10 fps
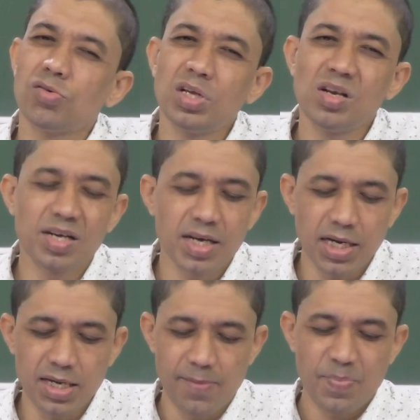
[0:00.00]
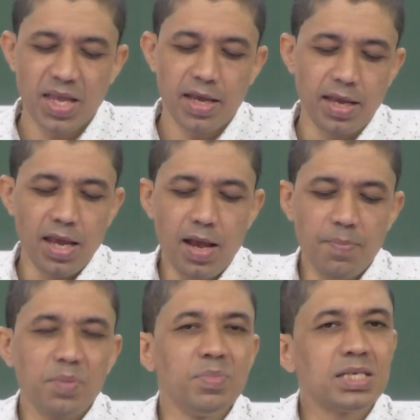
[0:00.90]
we will read
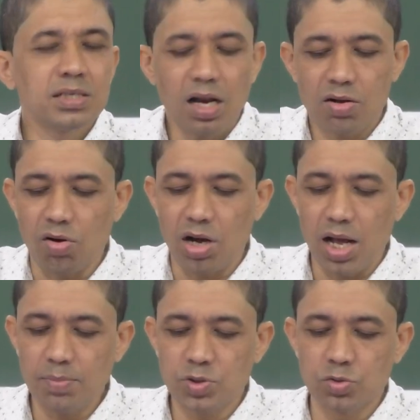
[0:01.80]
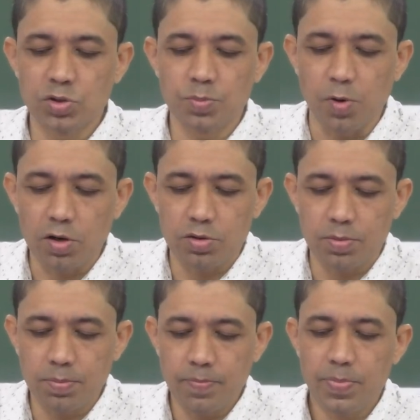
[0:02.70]
if Mr. column choose
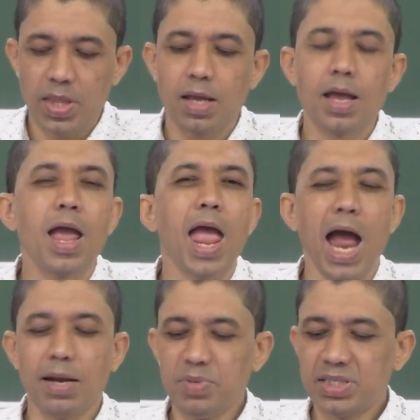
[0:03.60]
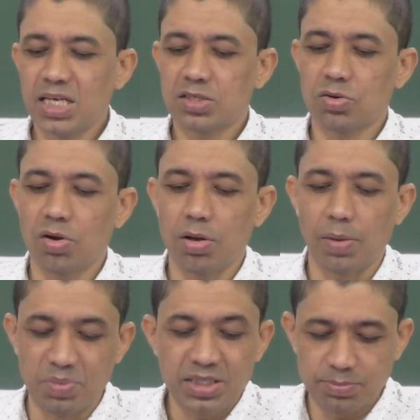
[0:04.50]
bottom and Mrs.
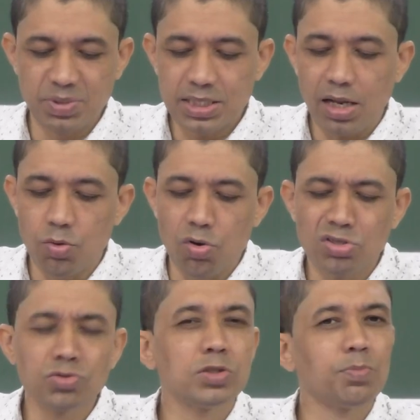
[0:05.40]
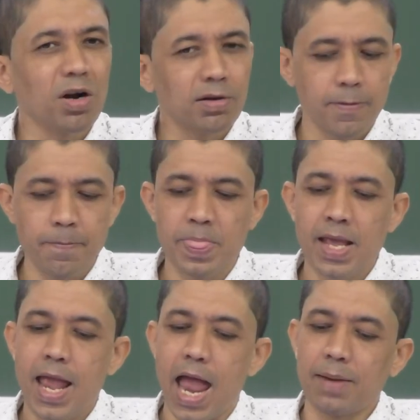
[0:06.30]
Miss, Mr. row choose bottom
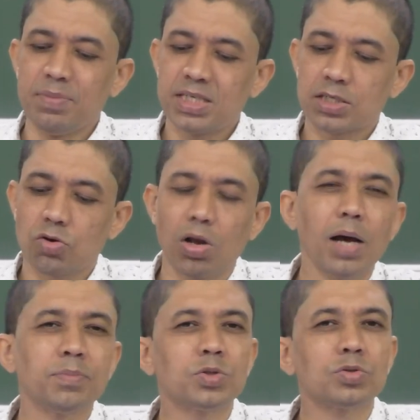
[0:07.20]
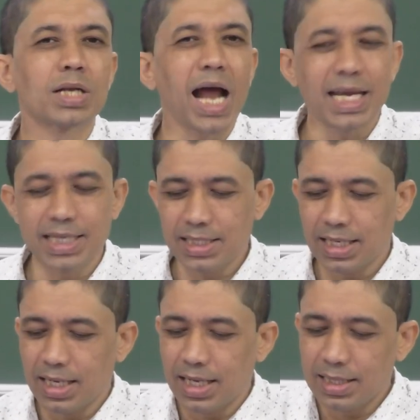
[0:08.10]
and Mrs. column choose right
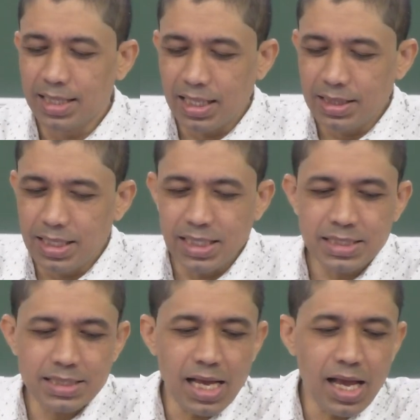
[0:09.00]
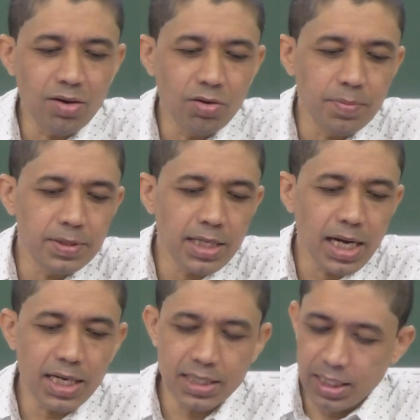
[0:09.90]
then this cell will be
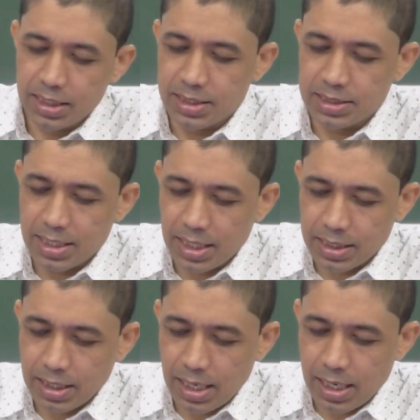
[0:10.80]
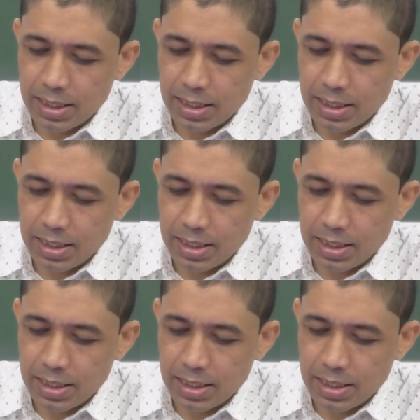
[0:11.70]
generated this red color